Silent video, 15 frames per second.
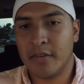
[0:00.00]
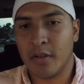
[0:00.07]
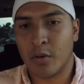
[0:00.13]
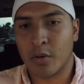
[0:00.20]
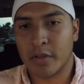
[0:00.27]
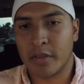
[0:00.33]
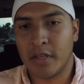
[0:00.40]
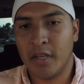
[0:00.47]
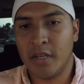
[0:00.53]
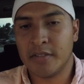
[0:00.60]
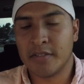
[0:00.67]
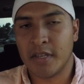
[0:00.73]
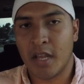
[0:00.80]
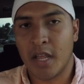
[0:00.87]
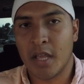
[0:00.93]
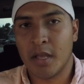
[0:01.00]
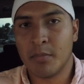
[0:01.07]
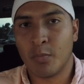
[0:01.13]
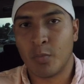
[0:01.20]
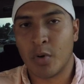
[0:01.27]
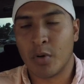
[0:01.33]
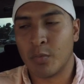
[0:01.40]
or the
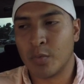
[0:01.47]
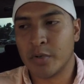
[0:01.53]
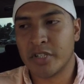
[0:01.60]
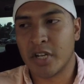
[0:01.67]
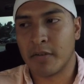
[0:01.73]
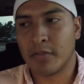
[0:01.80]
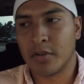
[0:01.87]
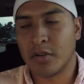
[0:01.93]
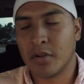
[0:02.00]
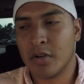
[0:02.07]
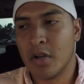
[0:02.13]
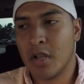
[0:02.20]
ECM, whichever.